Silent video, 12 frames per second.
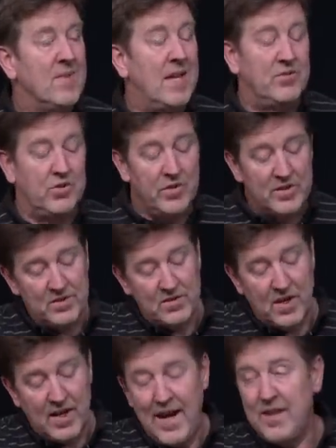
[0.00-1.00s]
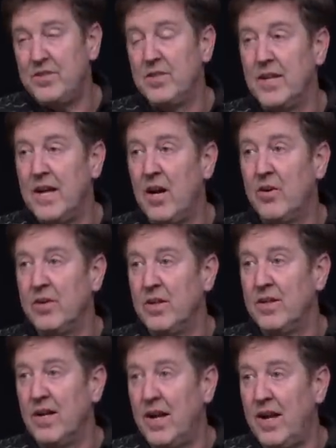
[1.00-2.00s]
And so this is the last encounter
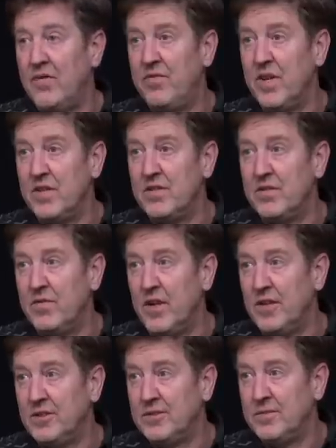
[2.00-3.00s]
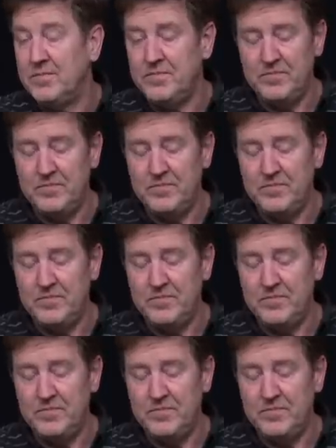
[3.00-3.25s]
that they have face to face.